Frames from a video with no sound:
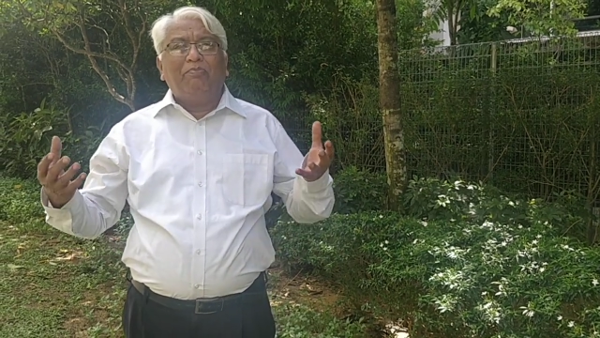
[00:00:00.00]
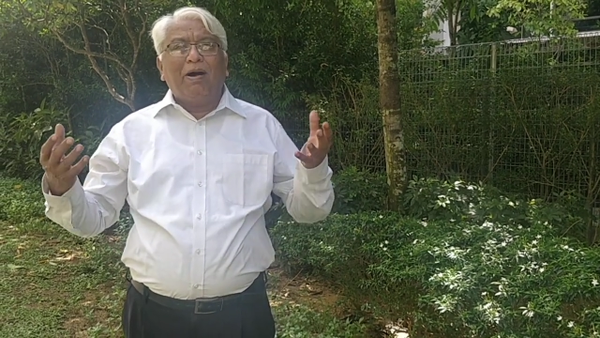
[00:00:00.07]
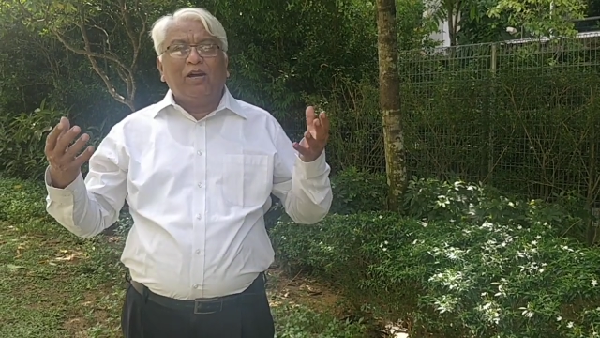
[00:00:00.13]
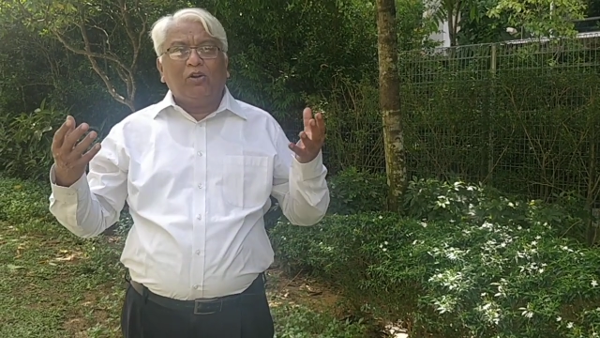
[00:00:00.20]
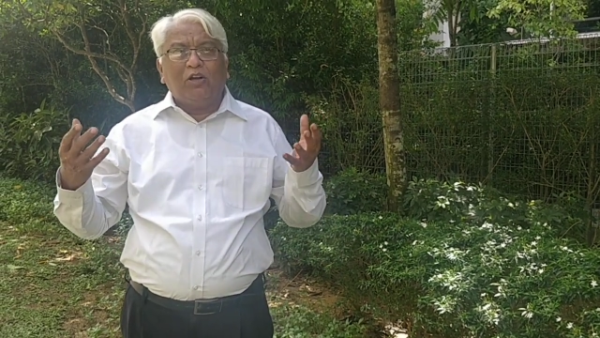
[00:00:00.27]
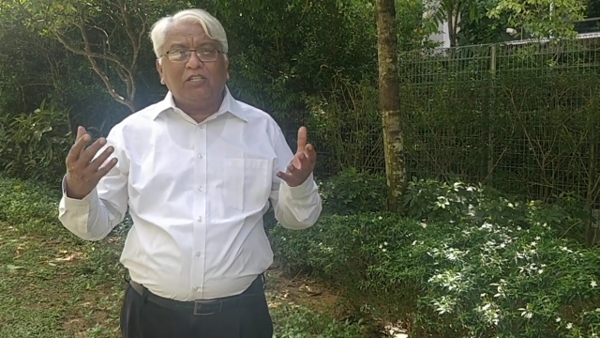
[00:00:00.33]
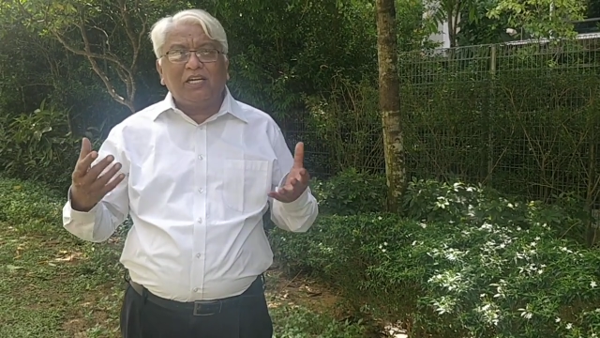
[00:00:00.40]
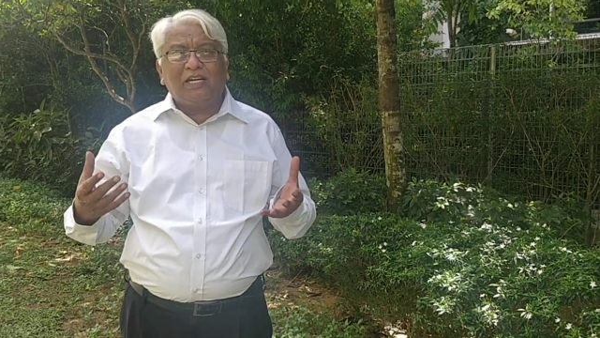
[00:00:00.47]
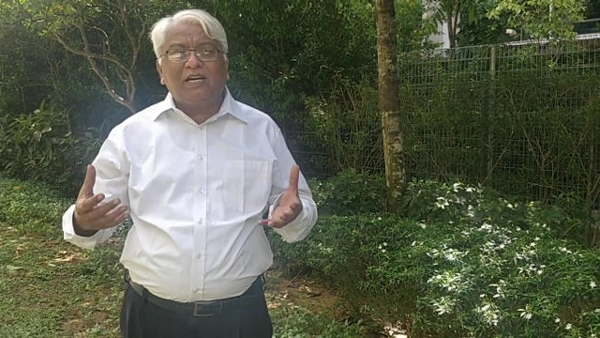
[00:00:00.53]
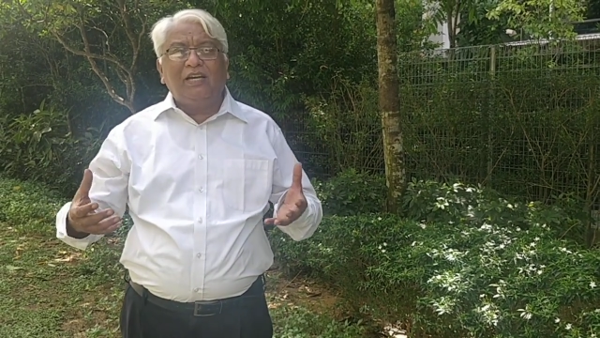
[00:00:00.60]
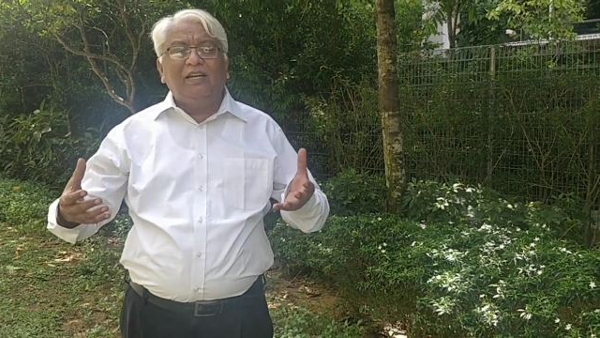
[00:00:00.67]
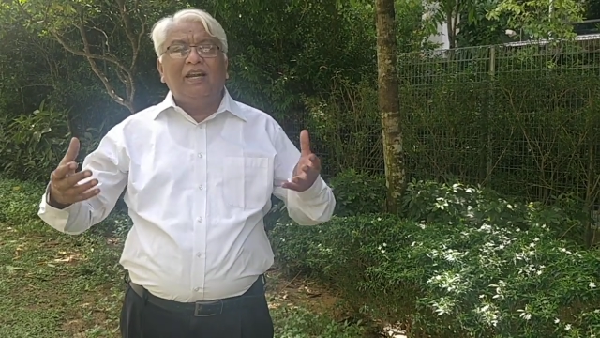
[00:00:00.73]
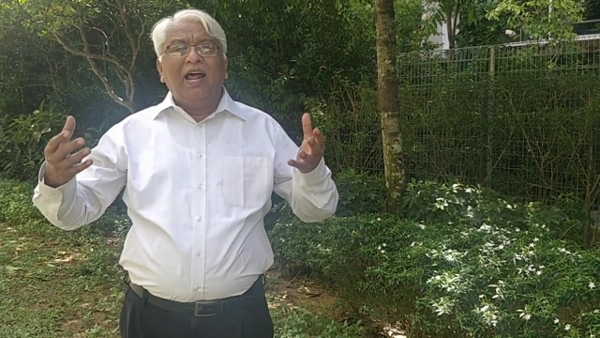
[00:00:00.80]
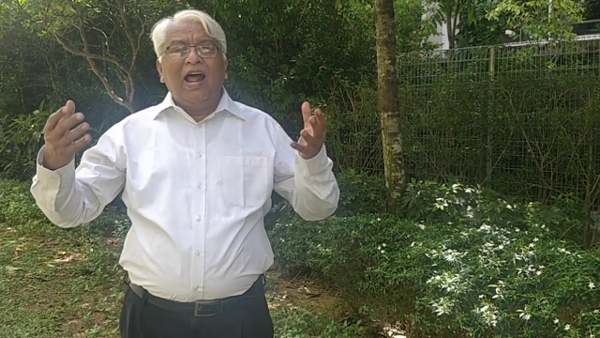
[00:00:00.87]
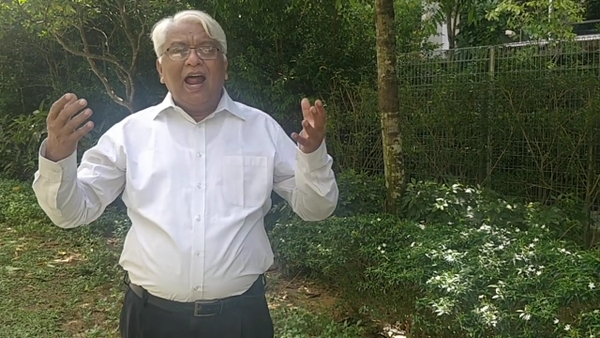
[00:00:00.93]

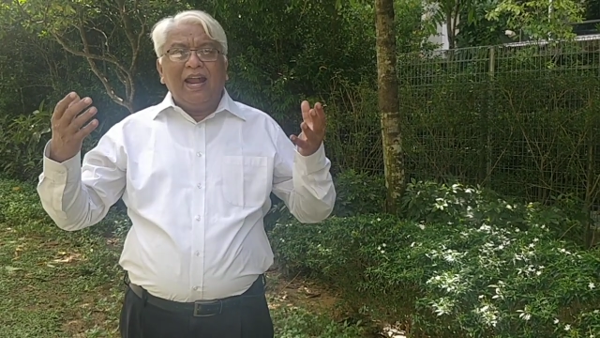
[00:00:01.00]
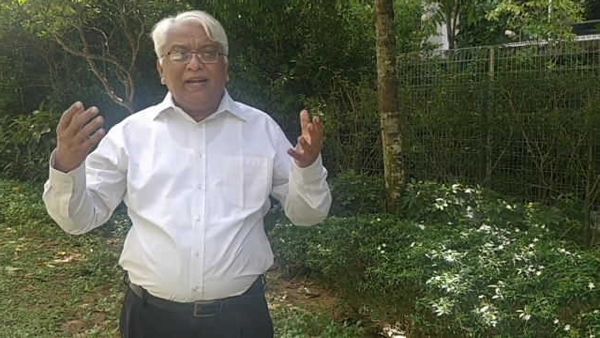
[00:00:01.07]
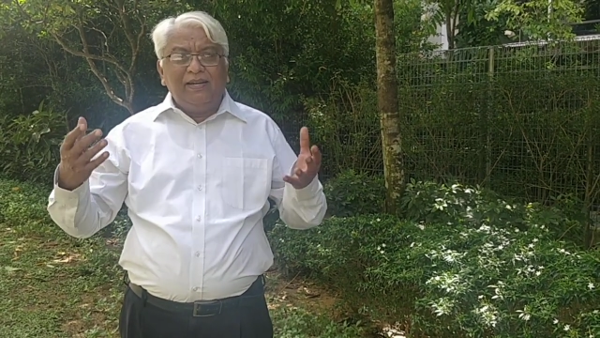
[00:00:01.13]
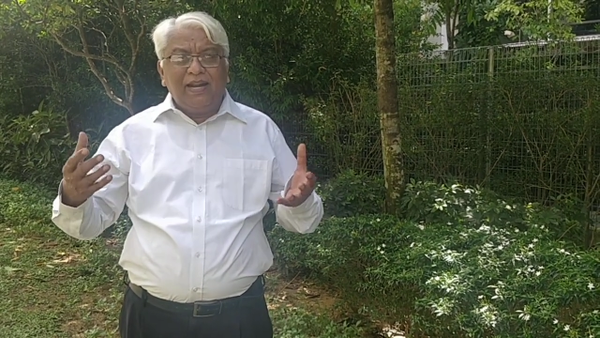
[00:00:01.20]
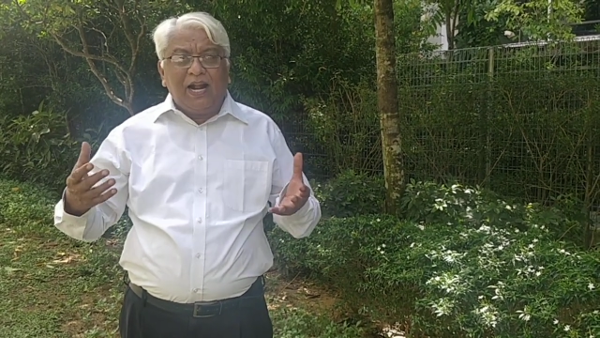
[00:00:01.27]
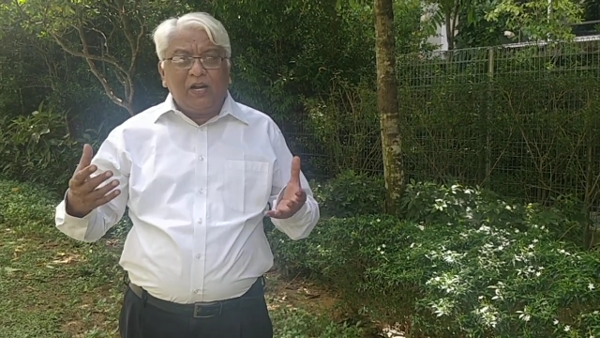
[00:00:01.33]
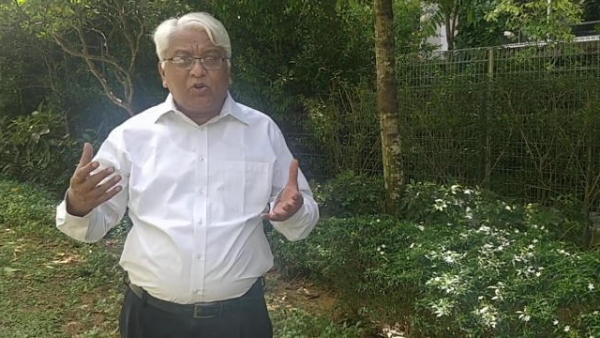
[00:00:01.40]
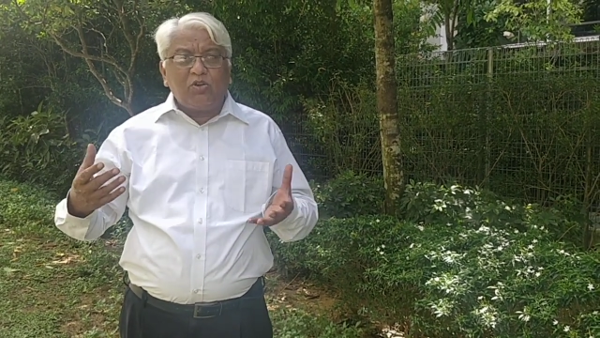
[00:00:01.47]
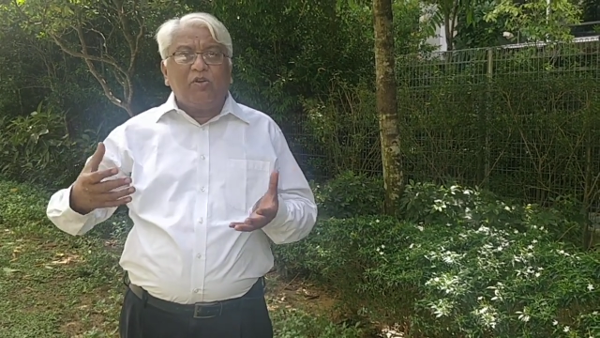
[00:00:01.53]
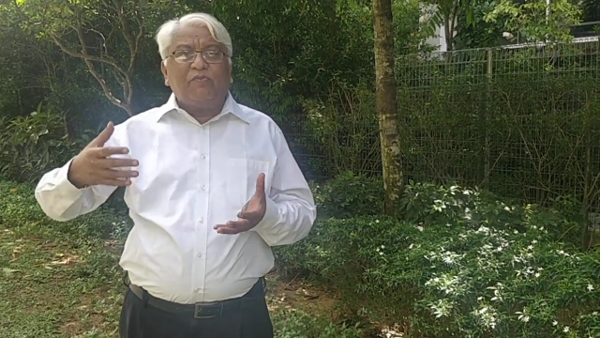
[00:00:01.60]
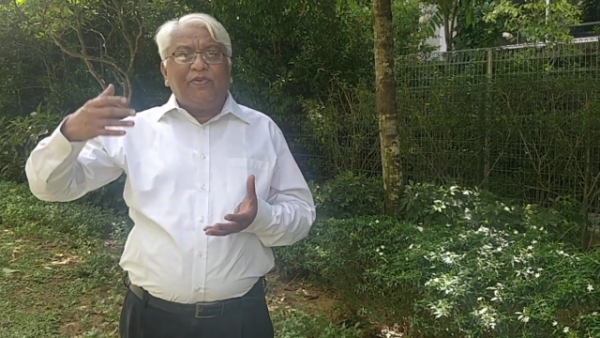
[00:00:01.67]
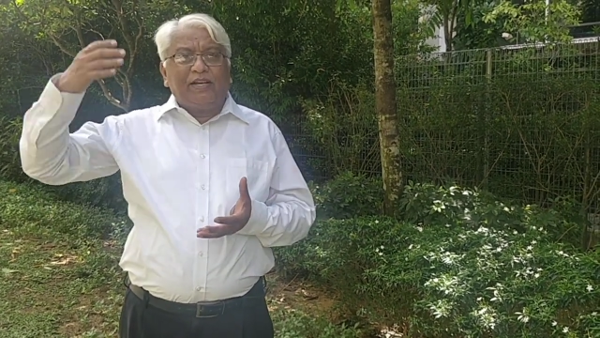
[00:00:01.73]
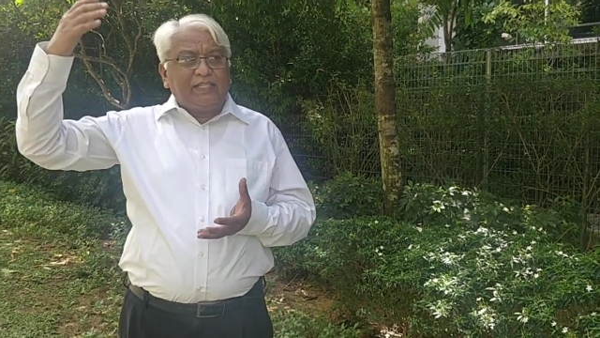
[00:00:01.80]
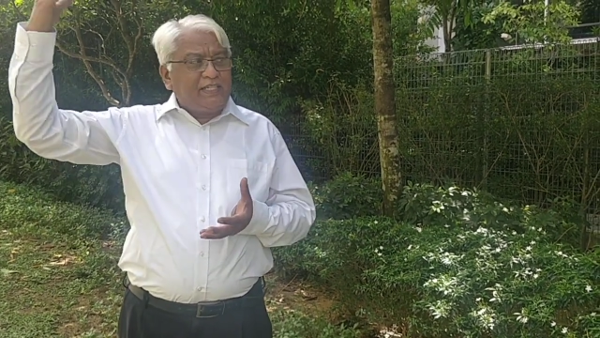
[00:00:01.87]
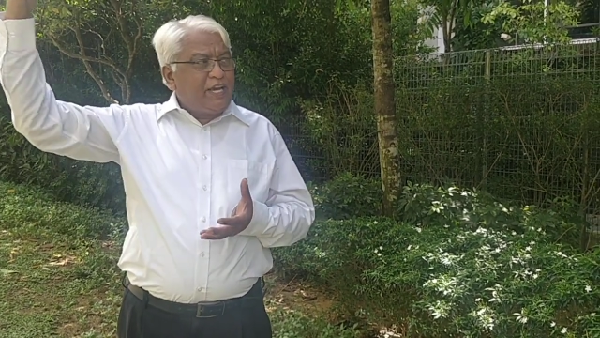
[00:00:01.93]
biological nitrogen
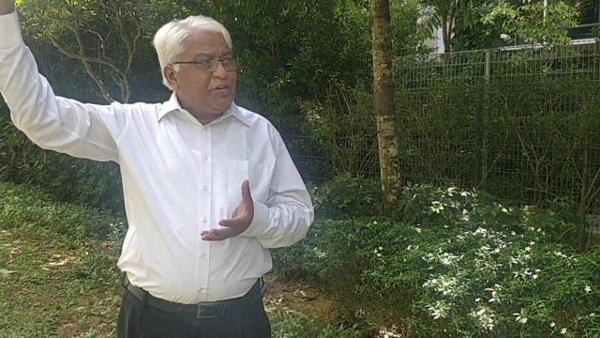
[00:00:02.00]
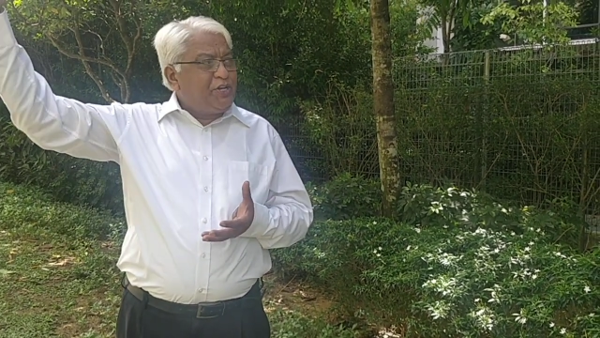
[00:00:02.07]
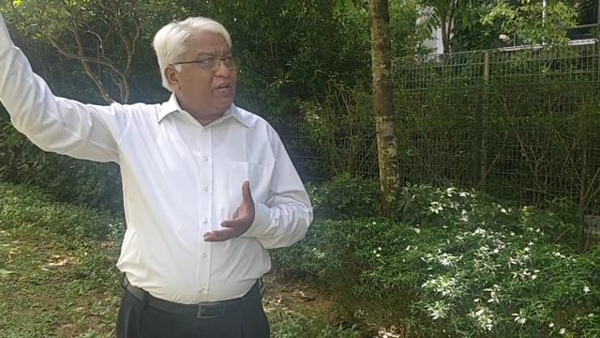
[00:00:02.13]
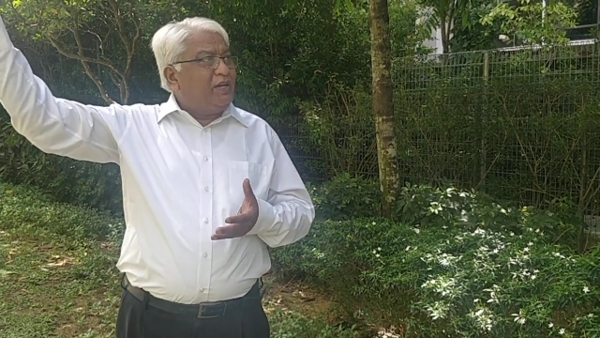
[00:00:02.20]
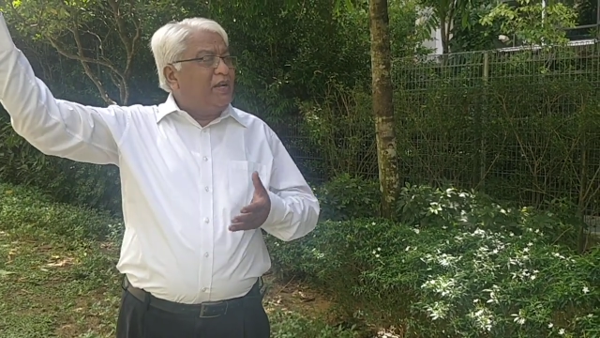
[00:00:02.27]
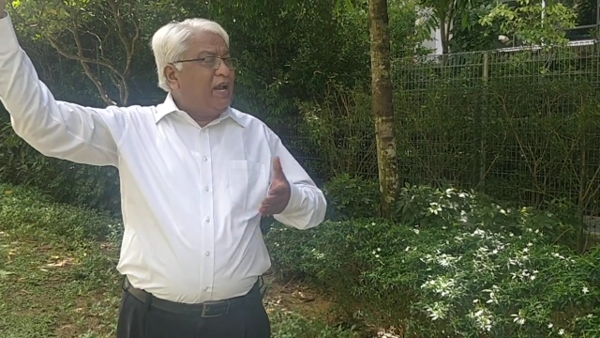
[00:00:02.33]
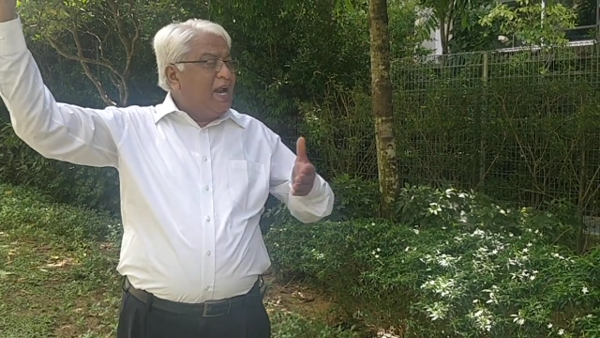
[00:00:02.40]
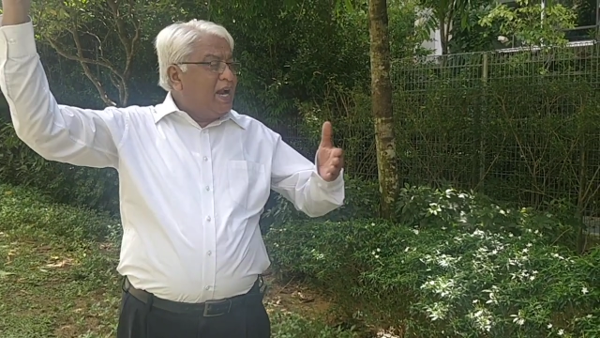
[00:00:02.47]
fixation